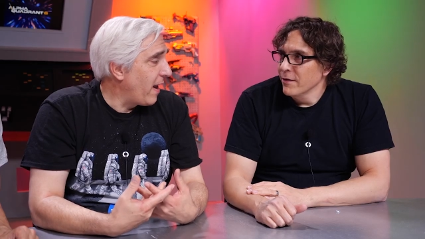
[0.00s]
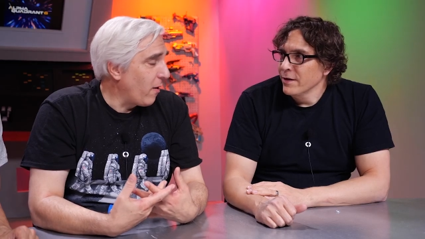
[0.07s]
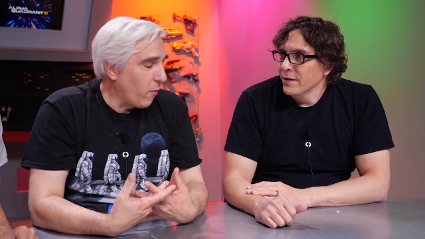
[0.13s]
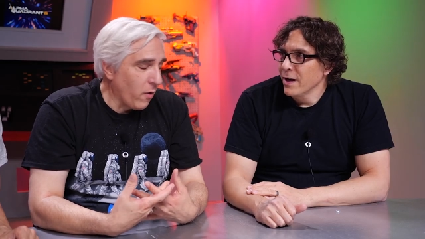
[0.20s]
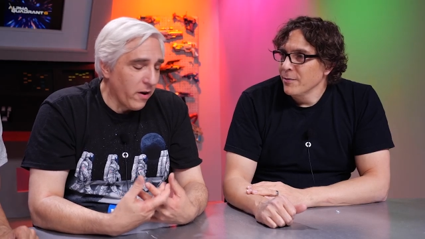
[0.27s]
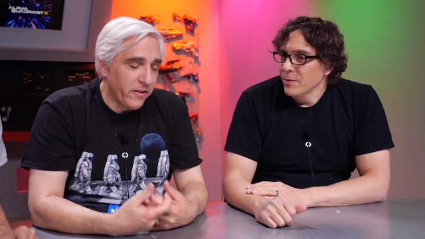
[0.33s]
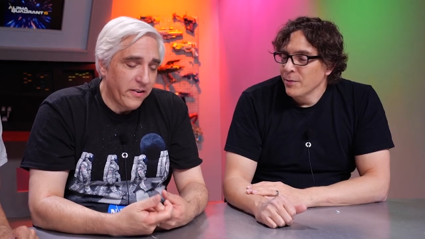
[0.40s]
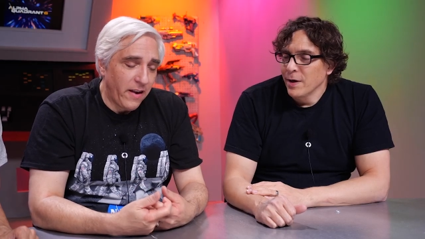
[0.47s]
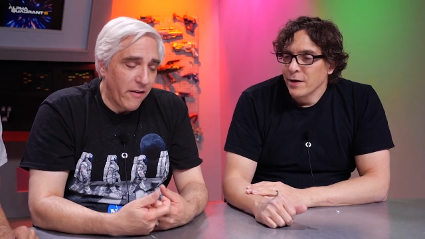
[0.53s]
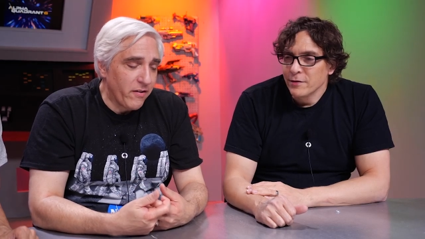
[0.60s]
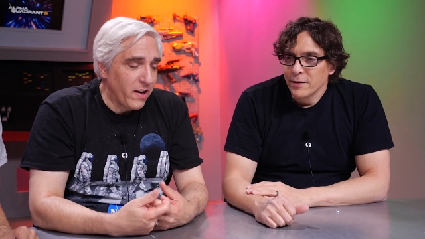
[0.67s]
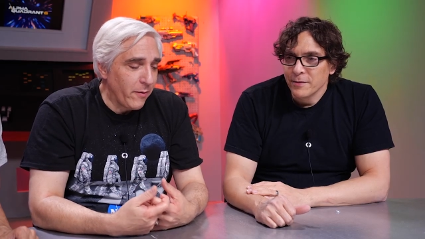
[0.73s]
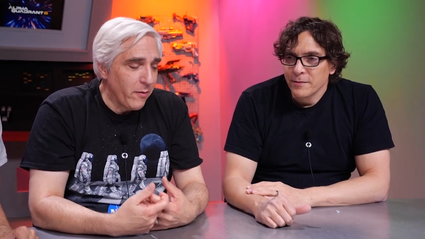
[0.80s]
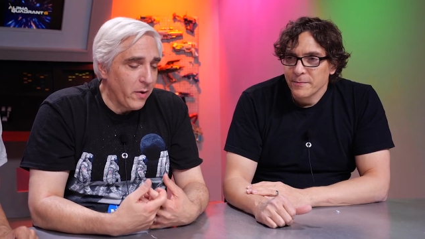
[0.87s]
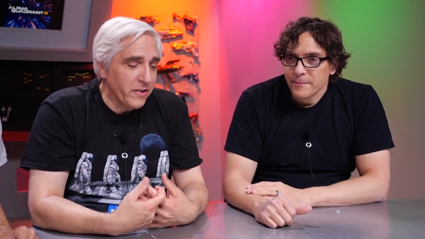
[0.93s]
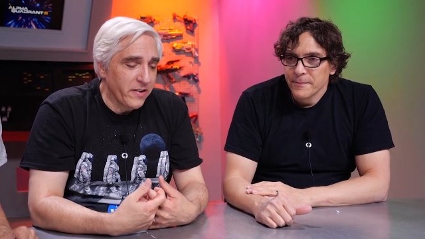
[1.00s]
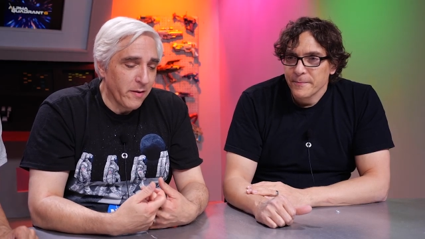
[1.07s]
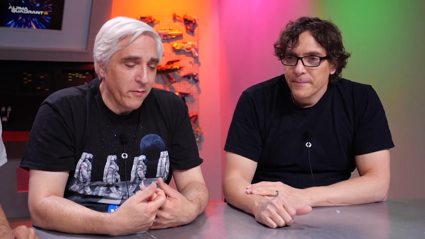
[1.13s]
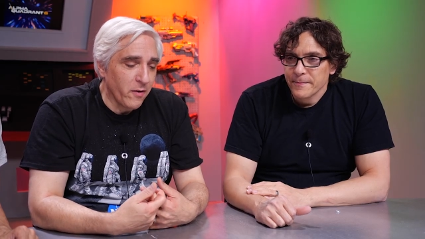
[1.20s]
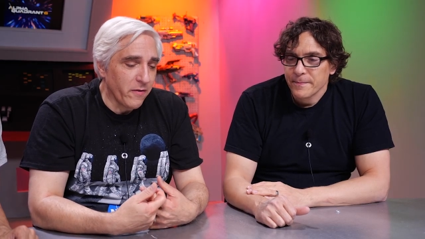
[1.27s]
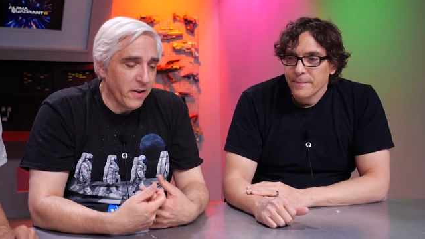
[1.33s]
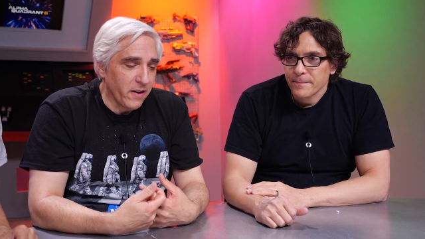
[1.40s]
Speaker 1: And it time works every time you watch it. that
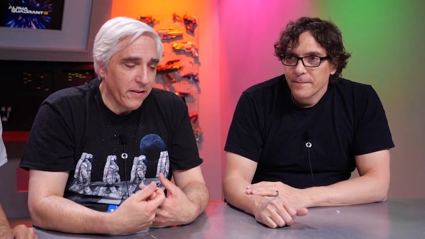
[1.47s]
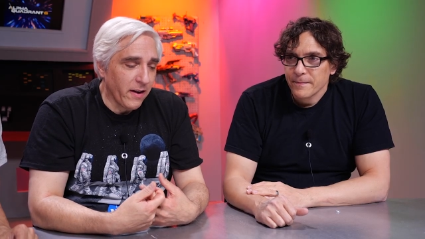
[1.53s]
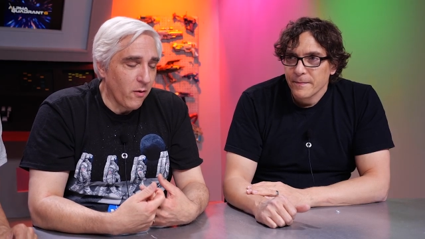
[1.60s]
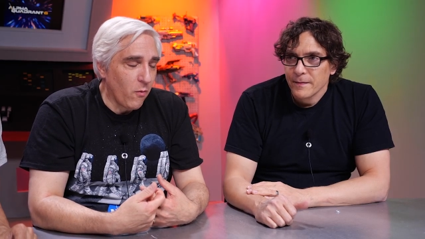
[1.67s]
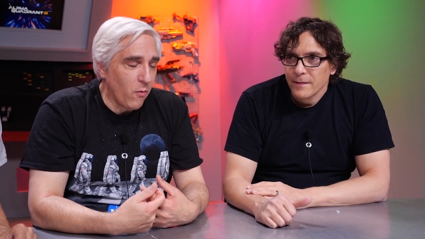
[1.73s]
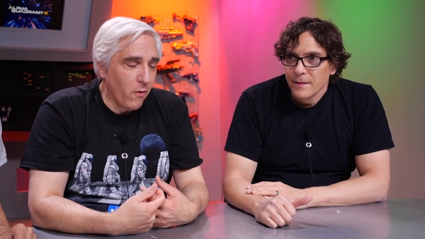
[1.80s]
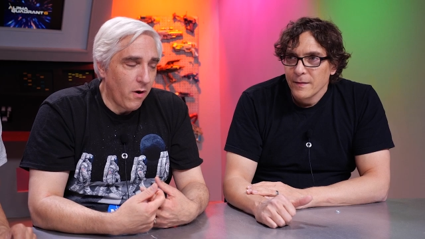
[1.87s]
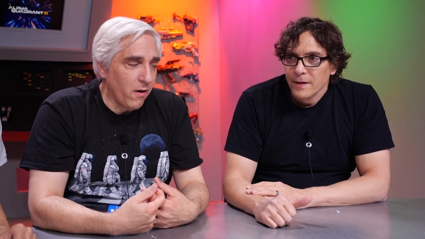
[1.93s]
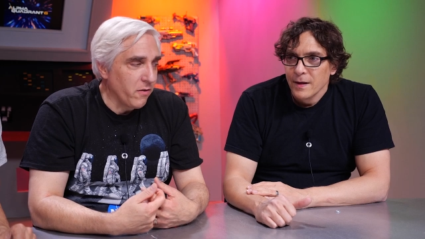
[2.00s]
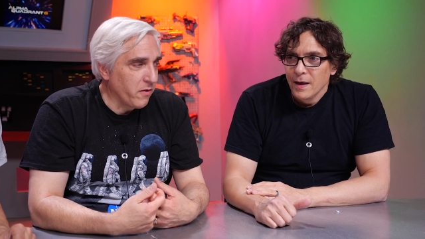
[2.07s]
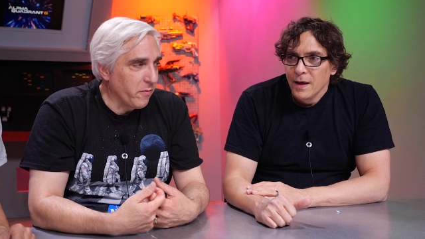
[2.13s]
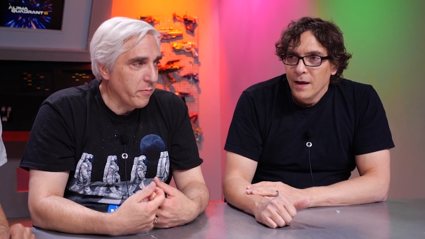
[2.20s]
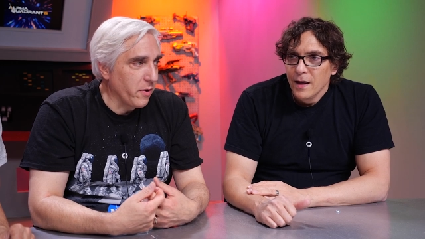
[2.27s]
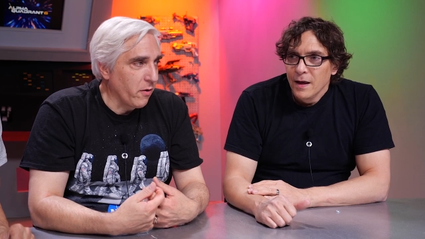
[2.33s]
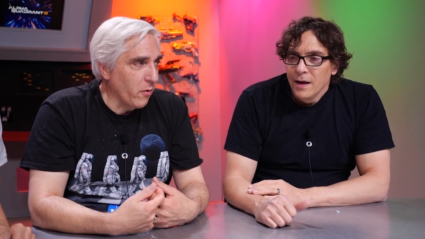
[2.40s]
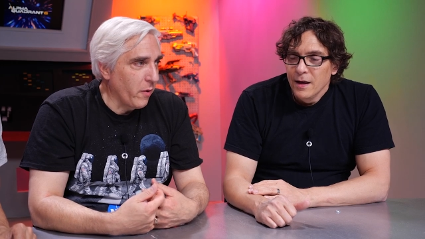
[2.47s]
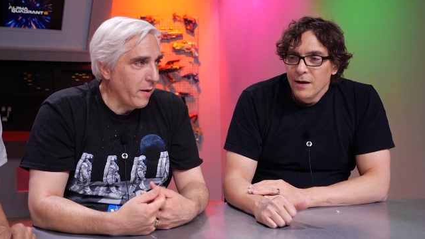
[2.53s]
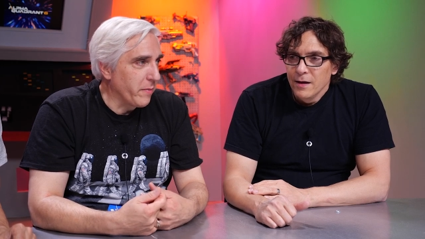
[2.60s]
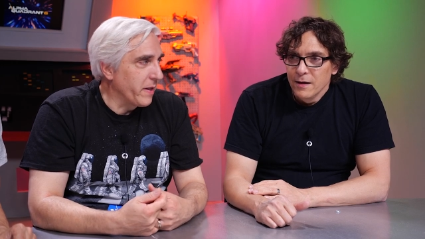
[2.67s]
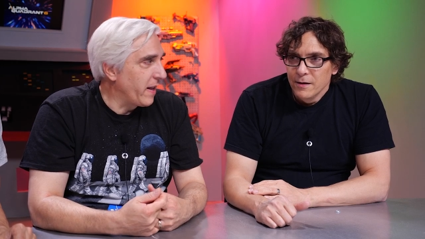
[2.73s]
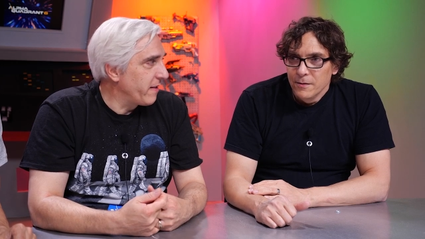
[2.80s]
movie. You're like, whoa, it's blown away by